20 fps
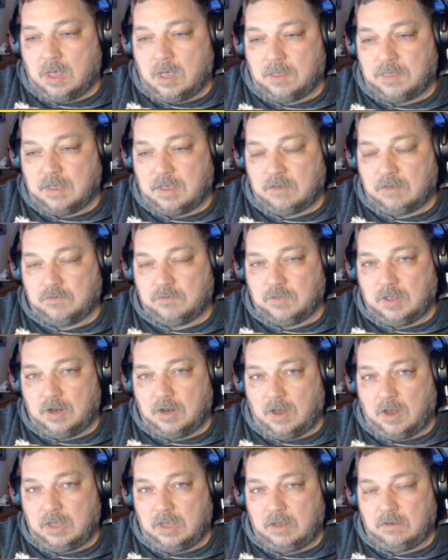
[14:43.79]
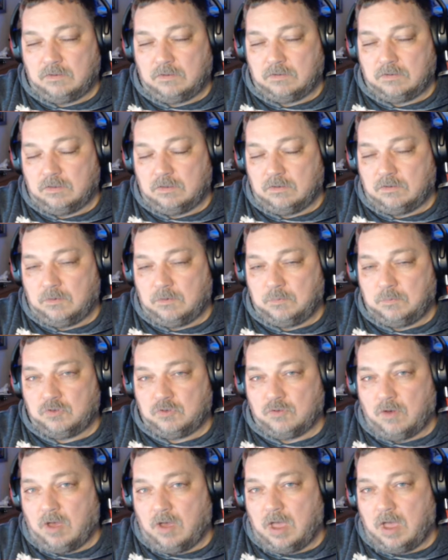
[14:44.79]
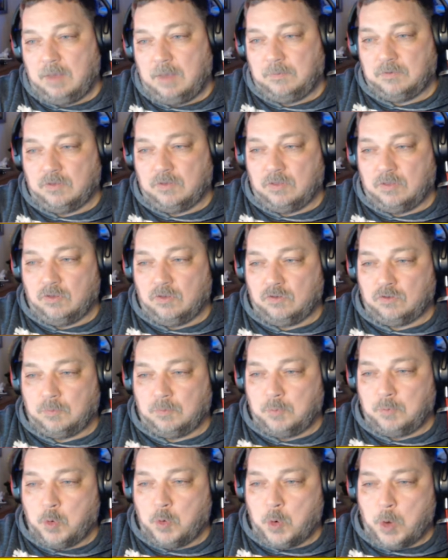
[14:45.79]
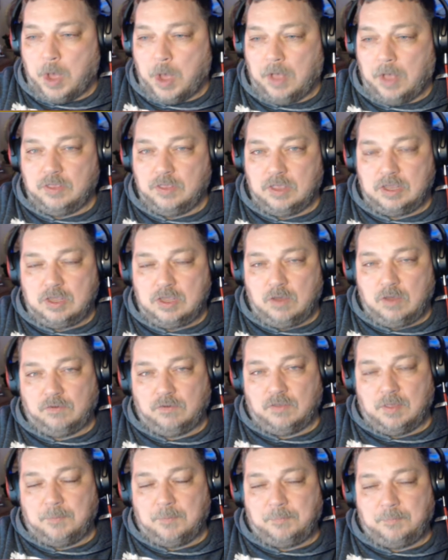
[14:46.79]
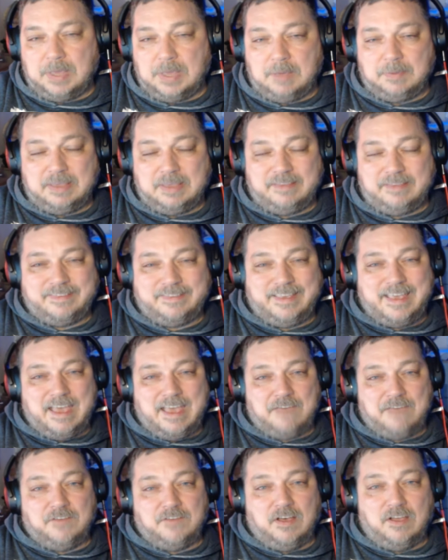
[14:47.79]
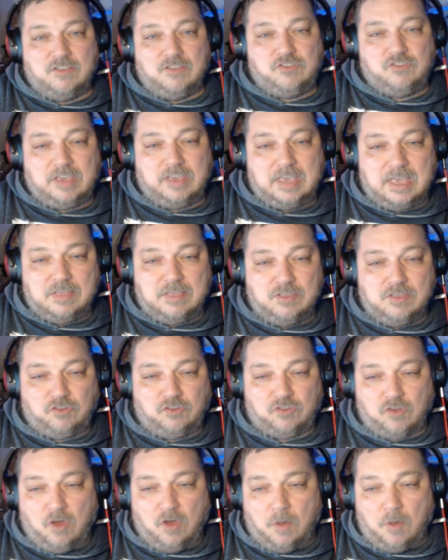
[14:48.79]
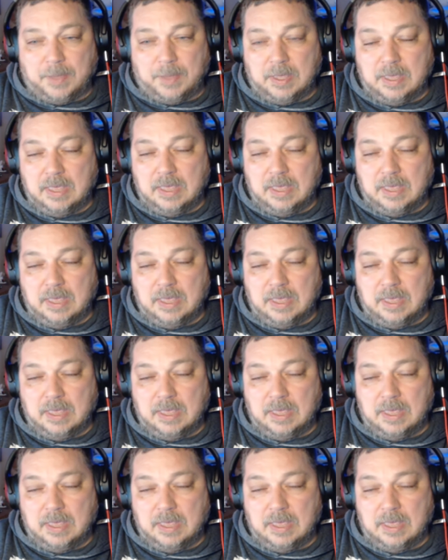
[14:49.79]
Thanks for the likes and the subscribes and the support and the using of BBTFRG in the shop